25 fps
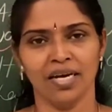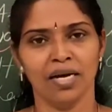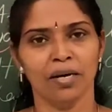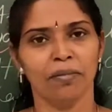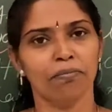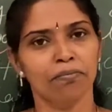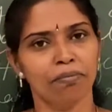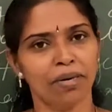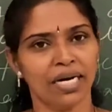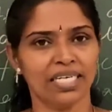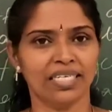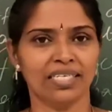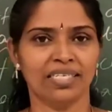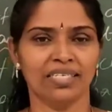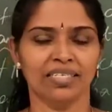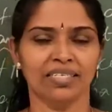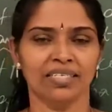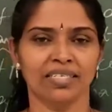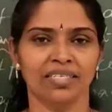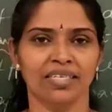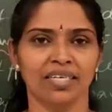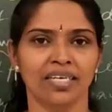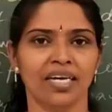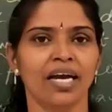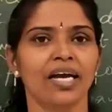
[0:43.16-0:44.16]
But
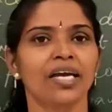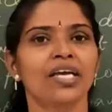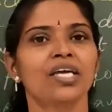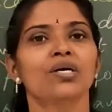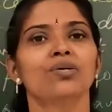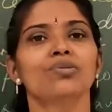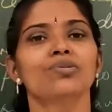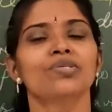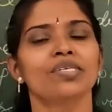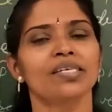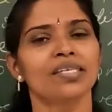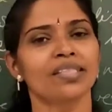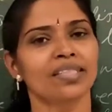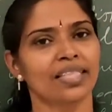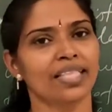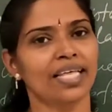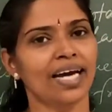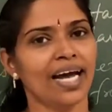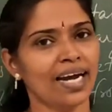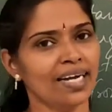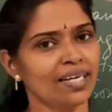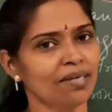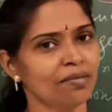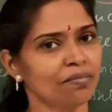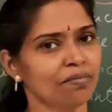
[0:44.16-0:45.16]
using
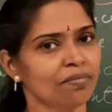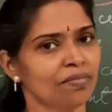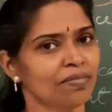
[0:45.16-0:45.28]
that